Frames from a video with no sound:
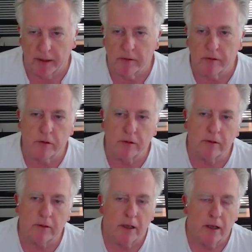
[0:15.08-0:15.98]
Sight
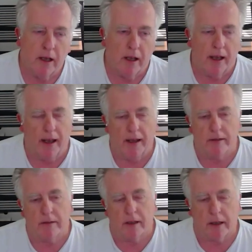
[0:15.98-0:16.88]
Institute,
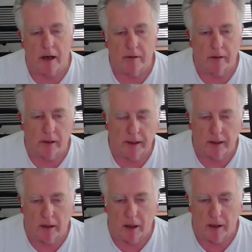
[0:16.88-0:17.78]
and
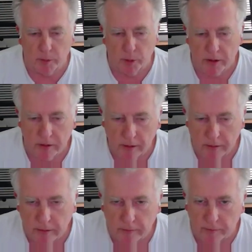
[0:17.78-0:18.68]
currently I'm the
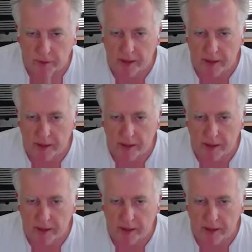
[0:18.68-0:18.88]
President of